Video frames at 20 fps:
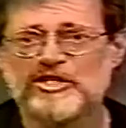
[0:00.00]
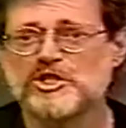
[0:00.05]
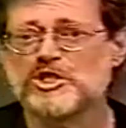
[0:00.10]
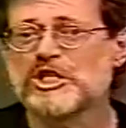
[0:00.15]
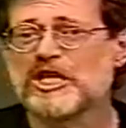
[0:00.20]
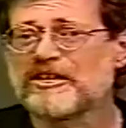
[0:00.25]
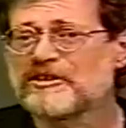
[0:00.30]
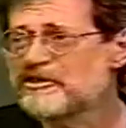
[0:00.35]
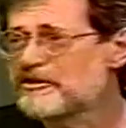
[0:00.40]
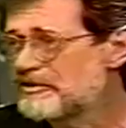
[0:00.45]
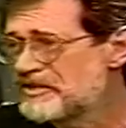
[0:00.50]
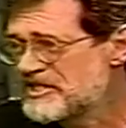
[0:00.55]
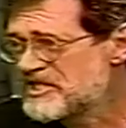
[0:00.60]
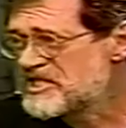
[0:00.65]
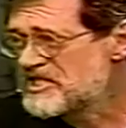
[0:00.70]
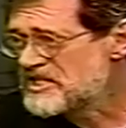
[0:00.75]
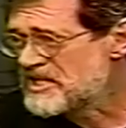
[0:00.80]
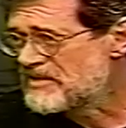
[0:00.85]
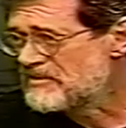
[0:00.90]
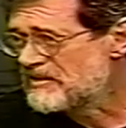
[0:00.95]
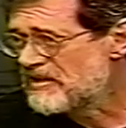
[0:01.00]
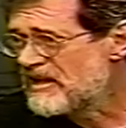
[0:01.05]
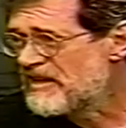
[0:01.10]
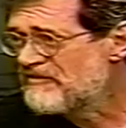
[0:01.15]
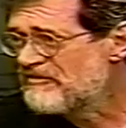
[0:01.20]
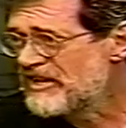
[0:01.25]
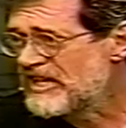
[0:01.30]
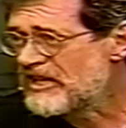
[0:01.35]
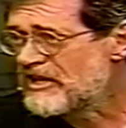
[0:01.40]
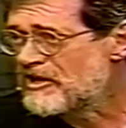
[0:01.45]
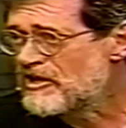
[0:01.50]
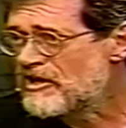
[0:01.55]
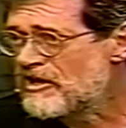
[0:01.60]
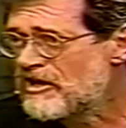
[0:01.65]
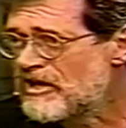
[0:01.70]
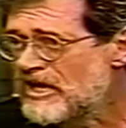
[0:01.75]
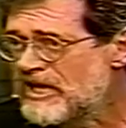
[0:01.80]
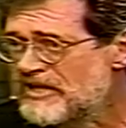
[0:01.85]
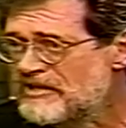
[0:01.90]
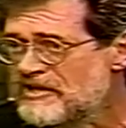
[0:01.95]
a generous and loving
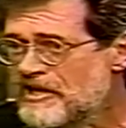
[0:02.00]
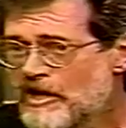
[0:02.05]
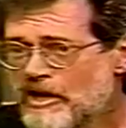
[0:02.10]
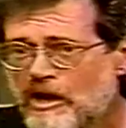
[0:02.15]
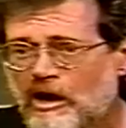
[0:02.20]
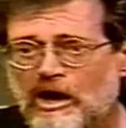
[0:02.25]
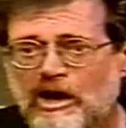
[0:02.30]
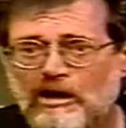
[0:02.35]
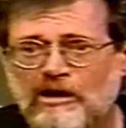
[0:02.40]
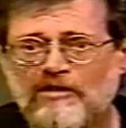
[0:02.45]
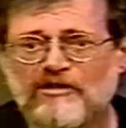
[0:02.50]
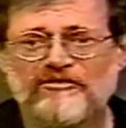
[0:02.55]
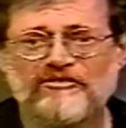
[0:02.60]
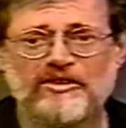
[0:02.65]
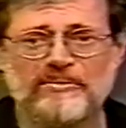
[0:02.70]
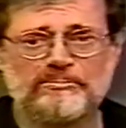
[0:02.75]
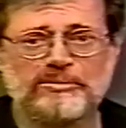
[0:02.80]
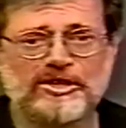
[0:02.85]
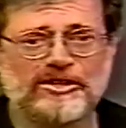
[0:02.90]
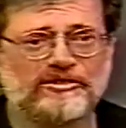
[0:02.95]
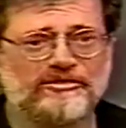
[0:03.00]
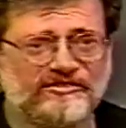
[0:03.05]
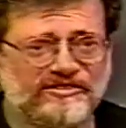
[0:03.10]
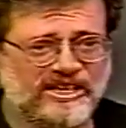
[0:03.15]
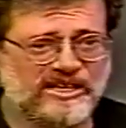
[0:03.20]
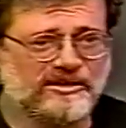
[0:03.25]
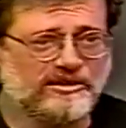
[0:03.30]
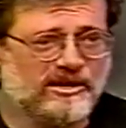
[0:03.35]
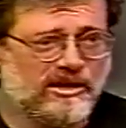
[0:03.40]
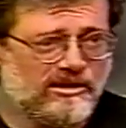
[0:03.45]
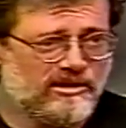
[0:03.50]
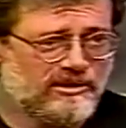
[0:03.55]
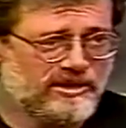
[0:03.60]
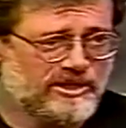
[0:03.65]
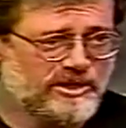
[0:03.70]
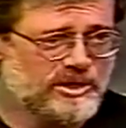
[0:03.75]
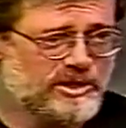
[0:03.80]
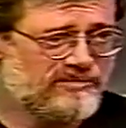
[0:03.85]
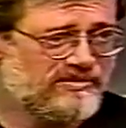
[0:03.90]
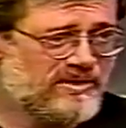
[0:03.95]
God, of a perfect
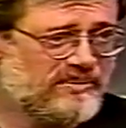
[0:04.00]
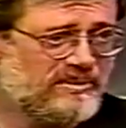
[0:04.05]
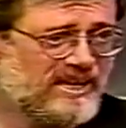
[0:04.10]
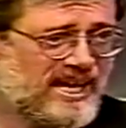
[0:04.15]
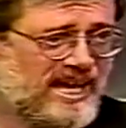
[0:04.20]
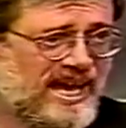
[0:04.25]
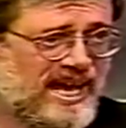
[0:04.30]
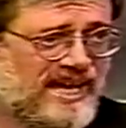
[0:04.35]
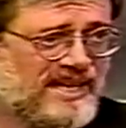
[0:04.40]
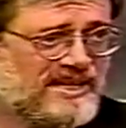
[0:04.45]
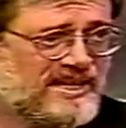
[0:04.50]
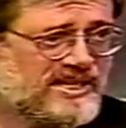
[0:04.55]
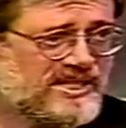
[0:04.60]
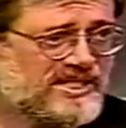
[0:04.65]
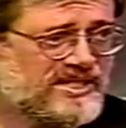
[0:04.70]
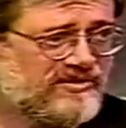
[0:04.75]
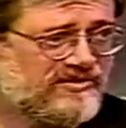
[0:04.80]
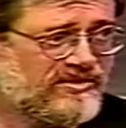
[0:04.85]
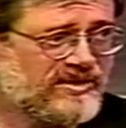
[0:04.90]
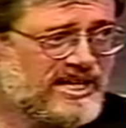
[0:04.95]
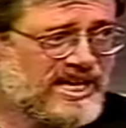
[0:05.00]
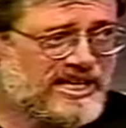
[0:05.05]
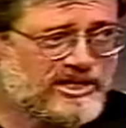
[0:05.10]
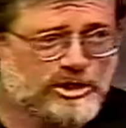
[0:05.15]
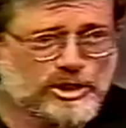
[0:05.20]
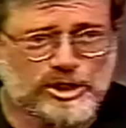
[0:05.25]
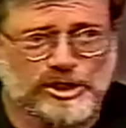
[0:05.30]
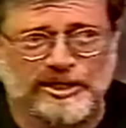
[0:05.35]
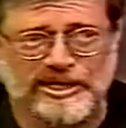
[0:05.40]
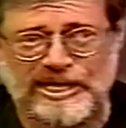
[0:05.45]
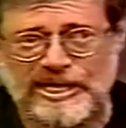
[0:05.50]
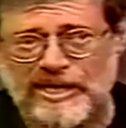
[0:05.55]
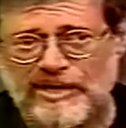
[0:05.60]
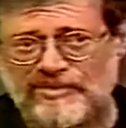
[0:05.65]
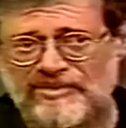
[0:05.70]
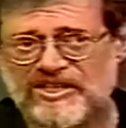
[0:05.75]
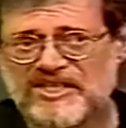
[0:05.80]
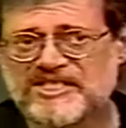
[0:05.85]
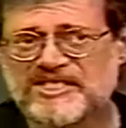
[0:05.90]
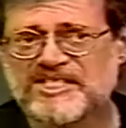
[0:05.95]
knowledge of the mechanics of nature.
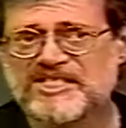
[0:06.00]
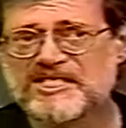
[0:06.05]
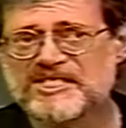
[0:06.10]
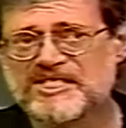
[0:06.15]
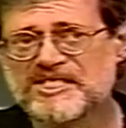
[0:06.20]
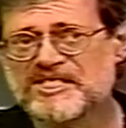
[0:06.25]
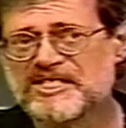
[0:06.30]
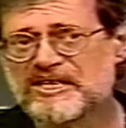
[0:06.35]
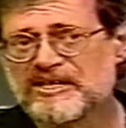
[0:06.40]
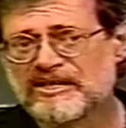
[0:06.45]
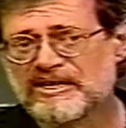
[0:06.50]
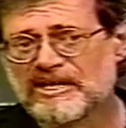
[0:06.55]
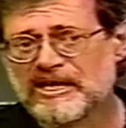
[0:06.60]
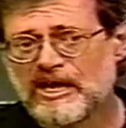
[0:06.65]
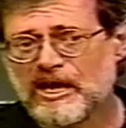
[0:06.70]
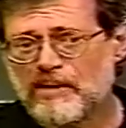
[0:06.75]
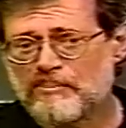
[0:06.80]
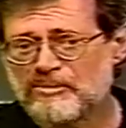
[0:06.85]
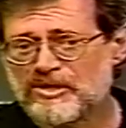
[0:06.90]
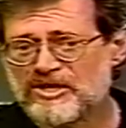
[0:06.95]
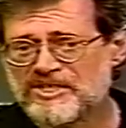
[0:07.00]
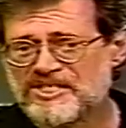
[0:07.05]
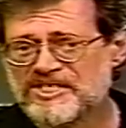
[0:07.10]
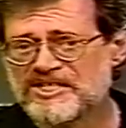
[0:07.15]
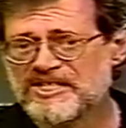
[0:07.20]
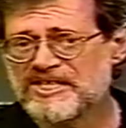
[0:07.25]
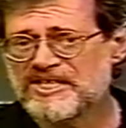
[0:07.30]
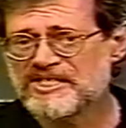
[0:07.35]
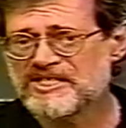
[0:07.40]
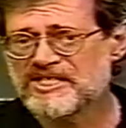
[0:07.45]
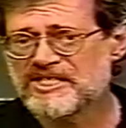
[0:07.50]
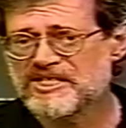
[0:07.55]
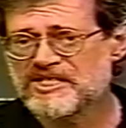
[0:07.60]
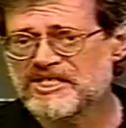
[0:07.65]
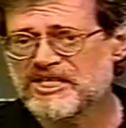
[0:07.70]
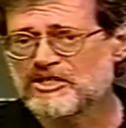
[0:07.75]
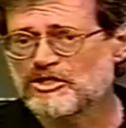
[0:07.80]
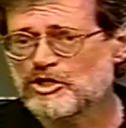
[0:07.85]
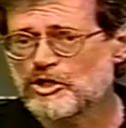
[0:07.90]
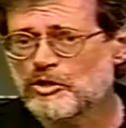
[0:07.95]
This is a
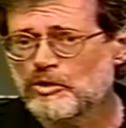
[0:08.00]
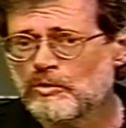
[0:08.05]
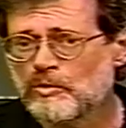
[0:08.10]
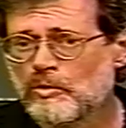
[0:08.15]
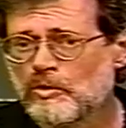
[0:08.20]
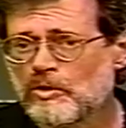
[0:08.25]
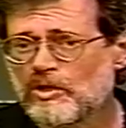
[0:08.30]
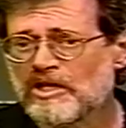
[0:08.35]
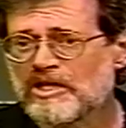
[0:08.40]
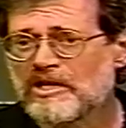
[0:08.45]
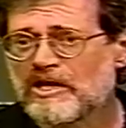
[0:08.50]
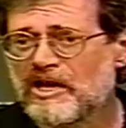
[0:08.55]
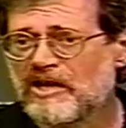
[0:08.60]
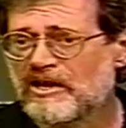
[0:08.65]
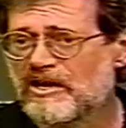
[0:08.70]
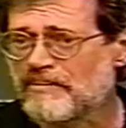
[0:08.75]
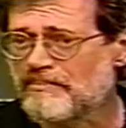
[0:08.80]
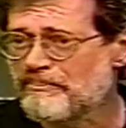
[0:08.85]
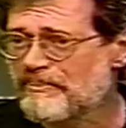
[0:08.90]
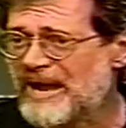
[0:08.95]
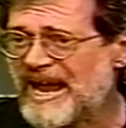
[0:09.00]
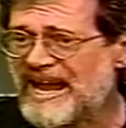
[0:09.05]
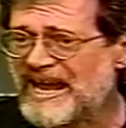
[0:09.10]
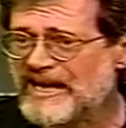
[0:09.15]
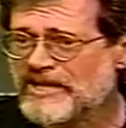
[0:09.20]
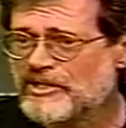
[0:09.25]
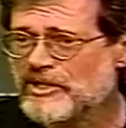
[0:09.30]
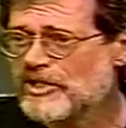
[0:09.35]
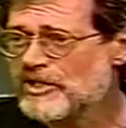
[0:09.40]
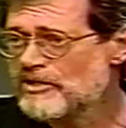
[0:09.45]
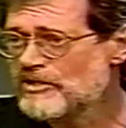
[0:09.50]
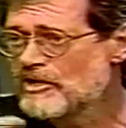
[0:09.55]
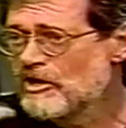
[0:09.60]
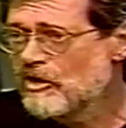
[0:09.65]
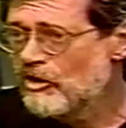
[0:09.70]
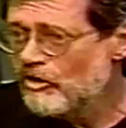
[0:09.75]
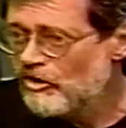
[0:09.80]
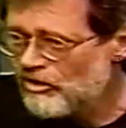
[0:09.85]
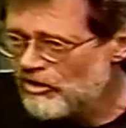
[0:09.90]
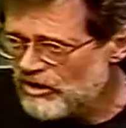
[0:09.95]
prosthesis, a tool, a companion,
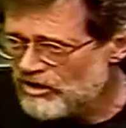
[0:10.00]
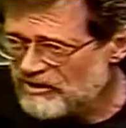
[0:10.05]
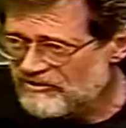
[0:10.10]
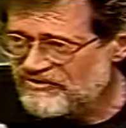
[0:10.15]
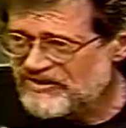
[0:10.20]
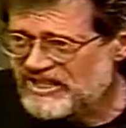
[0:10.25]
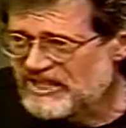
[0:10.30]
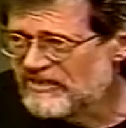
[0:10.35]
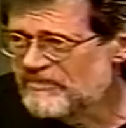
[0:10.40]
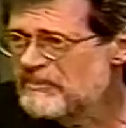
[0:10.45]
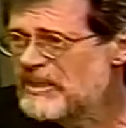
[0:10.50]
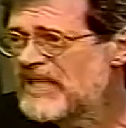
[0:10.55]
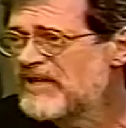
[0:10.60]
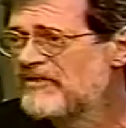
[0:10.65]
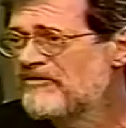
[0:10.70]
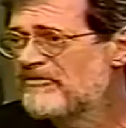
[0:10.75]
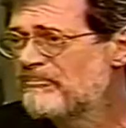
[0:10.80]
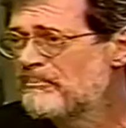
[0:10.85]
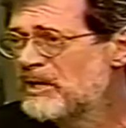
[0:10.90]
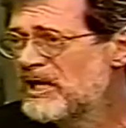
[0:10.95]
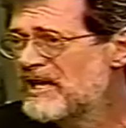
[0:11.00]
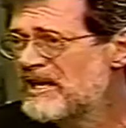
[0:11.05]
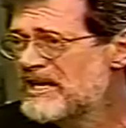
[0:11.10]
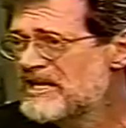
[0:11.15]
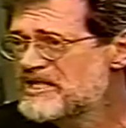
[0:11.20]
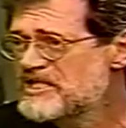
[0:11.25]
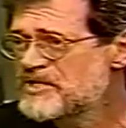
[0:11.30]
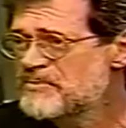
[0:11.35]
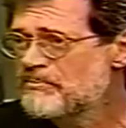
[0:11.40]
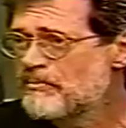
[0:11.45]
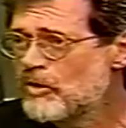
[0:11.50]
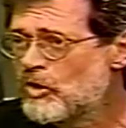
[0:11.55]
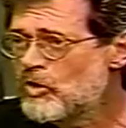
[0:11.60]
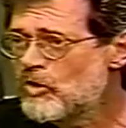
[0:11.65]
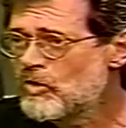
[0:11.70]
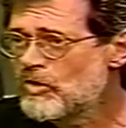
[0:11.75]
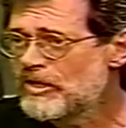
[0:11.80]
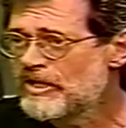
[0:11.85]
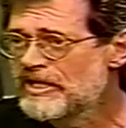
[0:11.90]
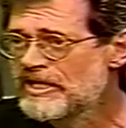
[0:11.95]
all of the above plus
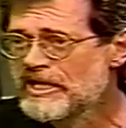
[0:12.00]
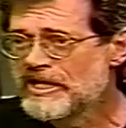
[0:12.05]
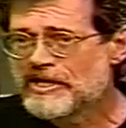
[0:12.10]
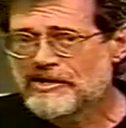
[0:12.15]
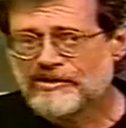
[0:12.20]
more